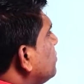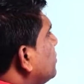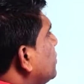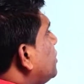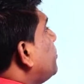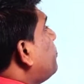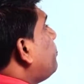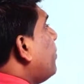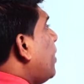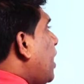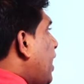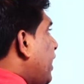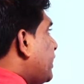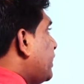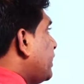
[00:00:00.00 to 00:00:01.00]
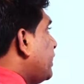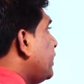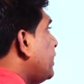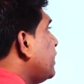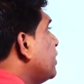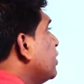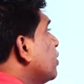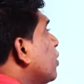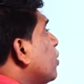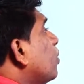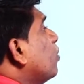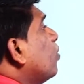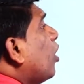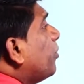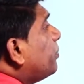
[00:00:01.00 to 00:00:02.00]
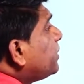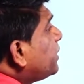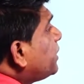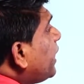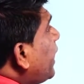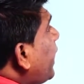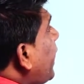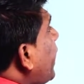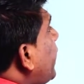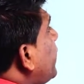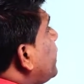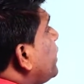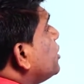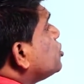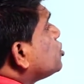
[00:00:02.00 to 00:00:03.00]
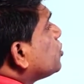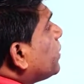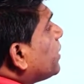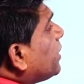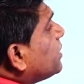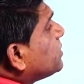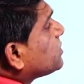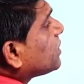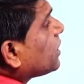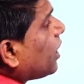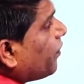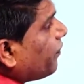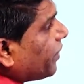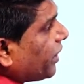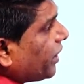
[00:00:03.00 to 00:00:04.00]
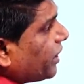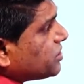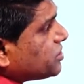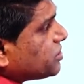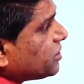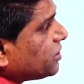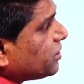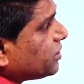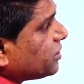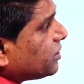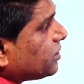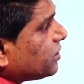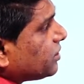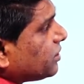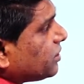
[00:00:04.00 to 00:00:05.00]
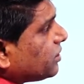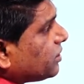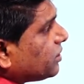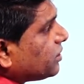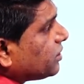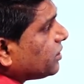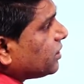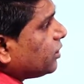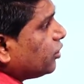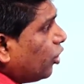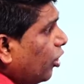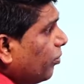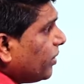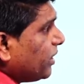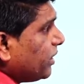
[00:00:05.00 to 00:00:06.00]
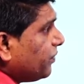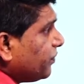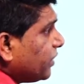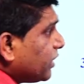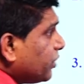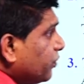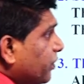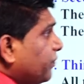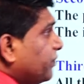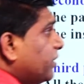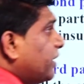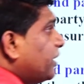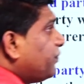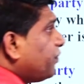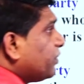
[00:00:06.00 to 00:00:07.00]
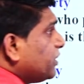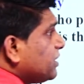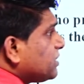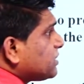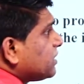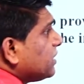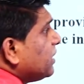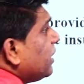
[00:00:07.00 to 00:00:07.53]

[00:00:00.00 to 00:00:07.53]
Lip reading: The party who obtain insurance coverage. Normally, we give a word for this.